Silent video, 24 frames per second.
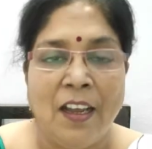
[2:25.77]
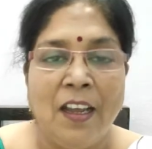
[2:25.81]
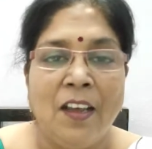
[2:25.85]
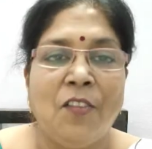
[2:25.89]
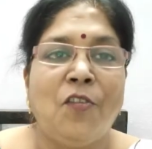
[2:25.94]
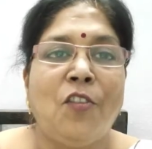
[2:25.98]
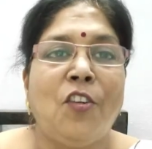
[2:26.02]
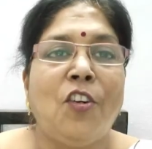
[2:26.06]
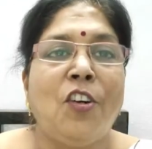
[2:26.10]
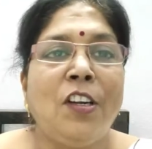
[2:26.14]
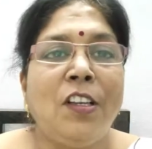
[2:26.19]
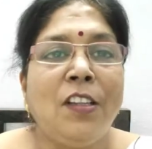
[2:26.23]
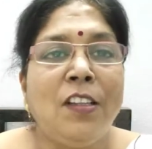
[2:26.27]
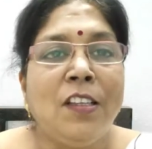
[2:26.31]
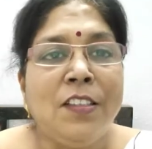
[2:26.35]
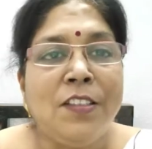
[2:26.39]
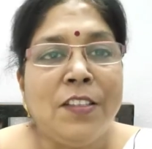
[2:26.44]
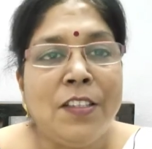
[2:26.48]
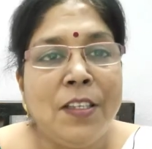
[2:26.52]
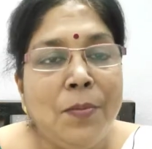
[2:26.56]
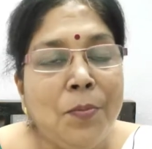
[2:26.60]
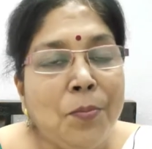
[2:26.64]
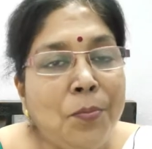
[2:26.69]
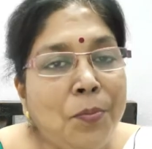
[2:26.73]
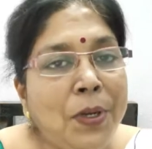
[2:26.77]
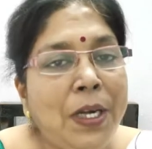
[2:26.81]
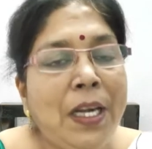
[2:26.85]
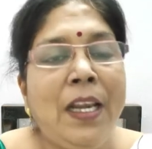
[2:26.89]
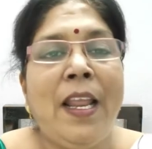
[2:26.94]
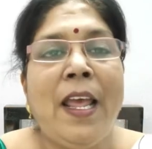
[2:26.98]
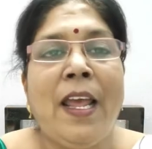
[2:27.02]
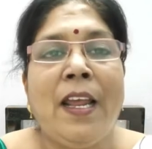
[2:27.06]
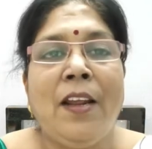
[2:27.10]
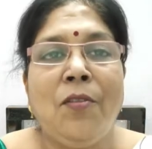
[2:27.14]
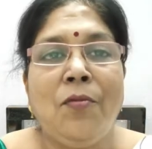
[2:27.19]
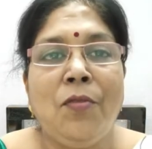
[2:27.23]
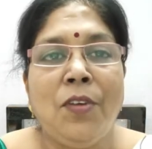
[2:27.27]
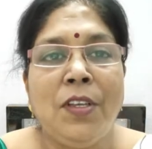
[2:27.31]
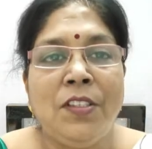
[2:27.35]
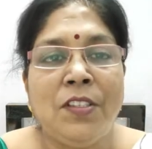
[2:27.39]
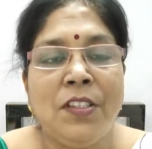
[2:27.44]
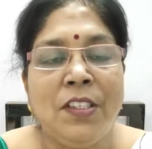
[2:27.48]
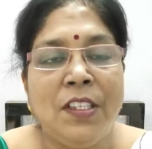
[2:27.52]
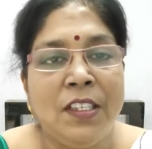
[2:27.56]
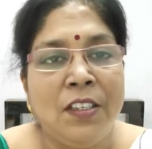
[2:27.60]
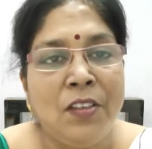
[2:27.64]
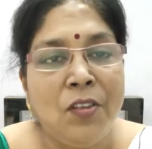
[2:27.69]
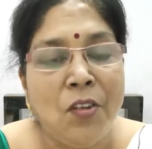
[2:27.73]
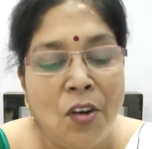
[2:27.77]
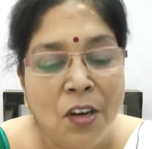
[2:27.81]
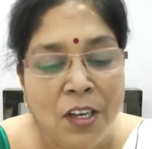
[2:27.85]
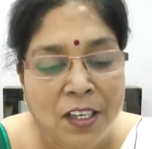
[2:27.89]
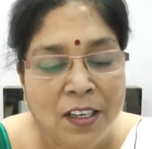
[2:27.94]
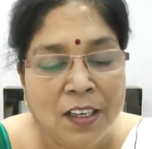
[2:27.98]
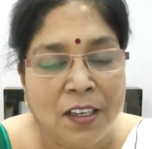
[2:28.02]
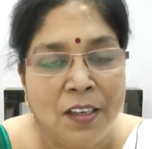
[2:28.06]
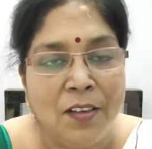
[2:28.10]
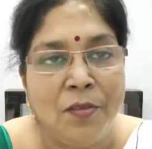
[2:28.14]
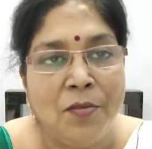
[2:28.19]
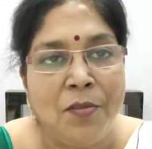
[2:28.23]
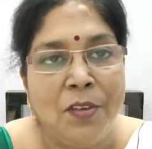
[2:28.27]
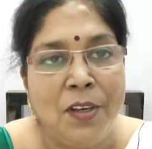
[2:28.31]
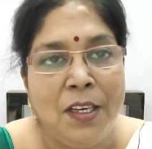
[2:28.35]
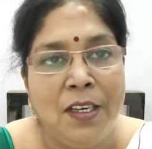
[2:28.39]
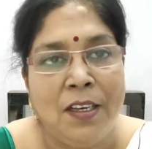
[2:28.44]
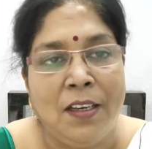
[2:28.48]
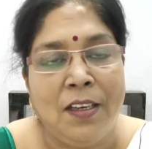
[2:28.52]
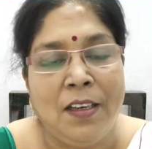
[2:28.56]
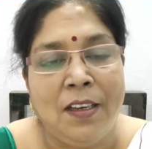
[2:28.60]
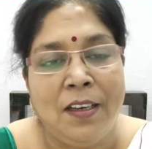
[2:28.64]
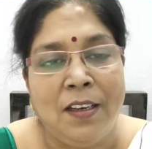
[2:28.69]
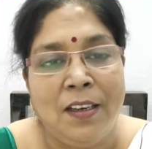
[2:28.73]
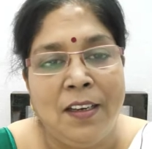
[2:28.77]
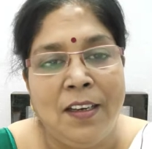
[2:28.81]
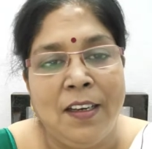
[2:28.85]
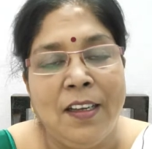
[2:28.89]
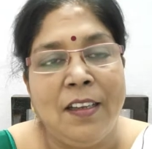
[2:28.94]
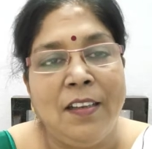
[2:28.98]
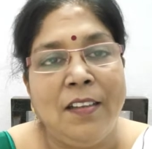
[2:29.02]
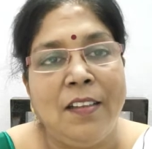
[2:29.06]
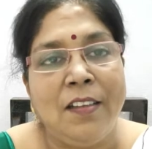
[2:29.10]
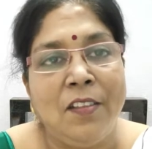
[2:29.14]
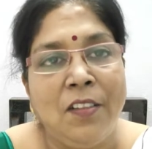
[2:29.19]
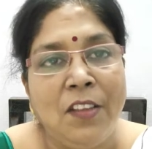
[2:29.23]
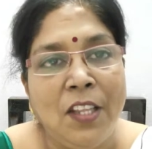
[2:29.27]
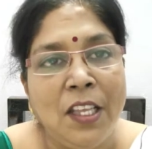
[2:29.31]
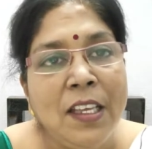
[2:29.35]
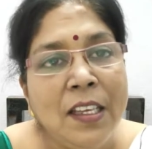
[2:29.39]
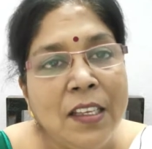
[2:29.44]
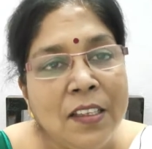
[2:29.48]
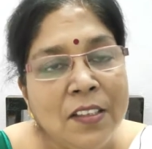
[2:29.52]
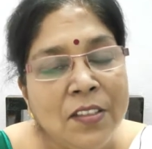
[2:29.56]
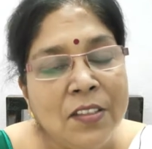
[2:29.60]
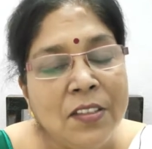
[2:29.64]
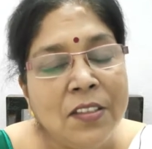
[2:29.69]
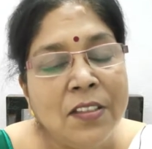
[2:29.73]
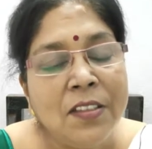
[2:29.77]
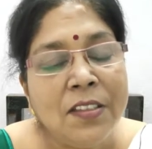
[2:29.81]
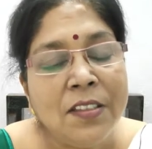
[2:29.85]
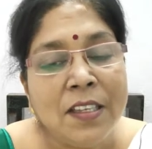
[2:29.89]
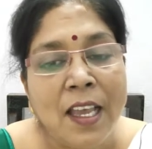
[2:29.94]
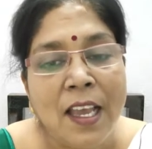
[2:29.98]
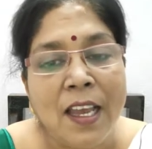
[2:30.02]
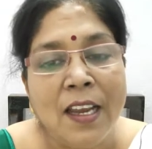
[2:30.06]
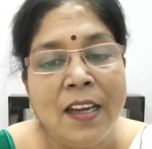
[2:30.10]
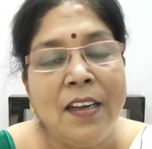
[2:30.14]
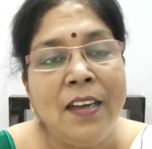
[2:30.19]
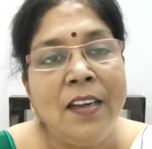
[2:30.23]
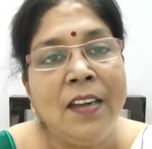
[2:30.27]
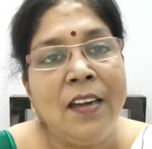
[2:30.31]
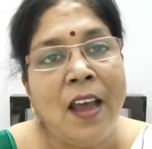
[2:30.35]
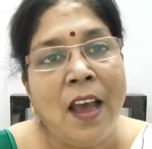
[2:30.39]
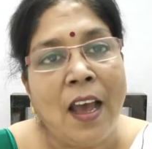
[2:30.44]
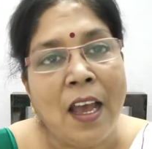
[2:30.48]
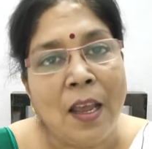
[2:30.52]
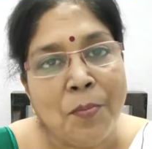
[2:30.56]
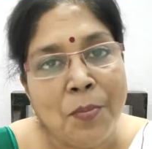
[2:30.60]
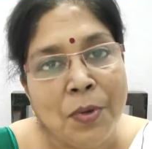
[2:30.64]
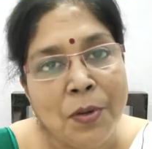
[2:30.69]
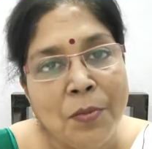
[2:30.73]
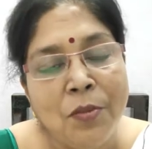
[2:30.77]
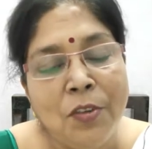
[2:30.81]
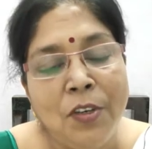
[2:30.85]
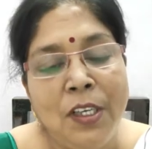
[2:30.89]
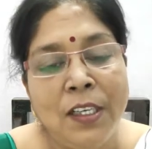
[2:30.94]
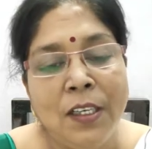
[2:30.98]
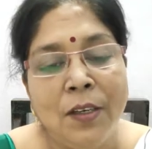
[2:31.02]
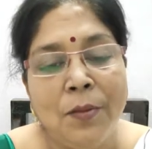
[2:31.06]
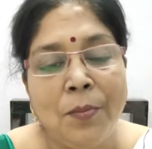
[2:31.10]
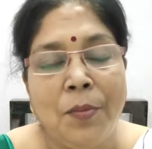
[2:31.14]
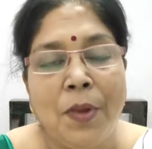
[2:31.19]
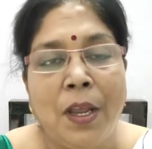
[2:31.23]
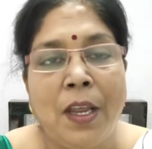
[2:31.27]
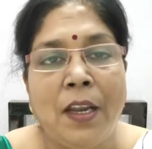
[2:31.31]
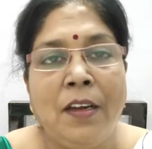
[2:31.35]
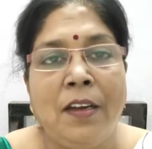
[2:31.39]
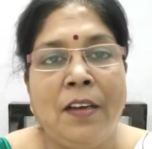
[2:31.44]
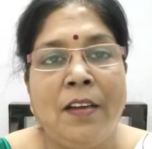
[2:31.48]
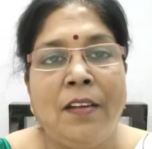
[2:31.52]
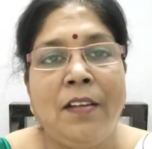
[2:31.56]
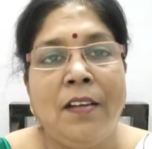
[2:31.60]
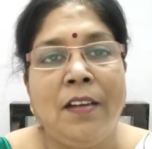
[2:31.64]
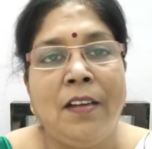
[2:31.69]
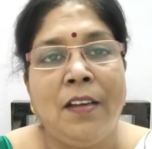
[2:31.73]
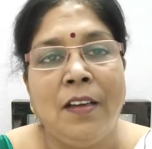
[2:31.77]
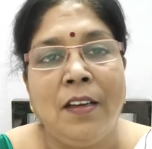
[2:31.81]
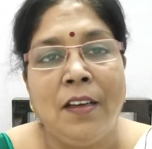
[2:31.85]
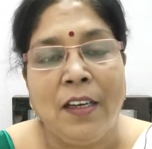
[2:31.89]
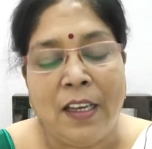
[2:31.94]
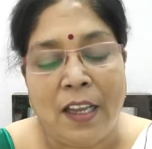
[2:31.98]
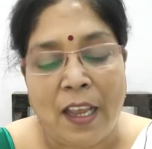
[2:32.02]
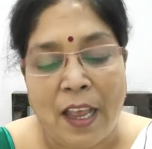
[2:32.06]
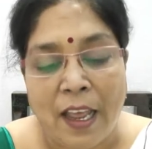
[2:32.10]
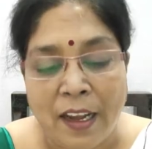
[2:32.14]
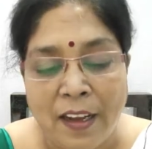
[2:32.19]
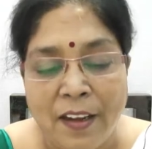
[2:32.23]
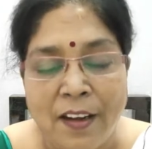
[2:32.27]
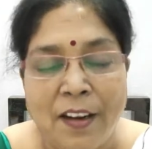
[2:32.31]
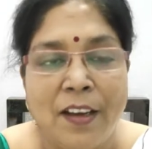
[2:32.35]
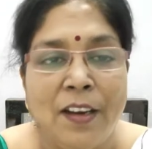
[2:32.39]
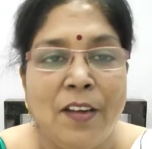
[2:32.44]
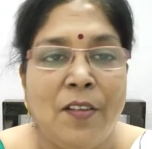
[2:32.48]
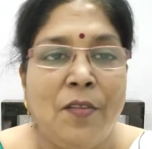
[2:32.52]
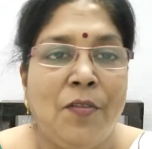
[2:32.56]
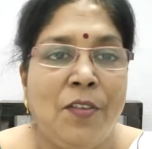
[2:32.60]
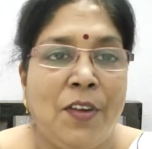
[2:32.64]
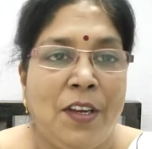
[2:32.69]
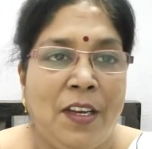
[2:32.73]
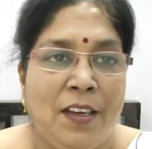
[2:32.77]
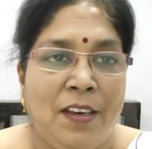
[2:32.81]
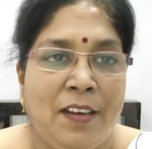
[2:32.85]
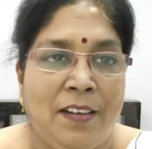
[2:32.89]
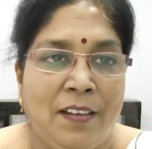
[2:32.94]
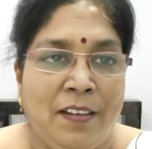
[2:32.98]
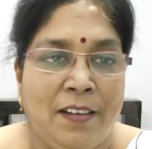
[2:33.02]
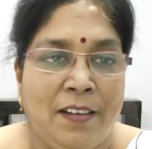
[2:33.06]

What the simple language cannot convey, the things said in hyperbolic manner can convey.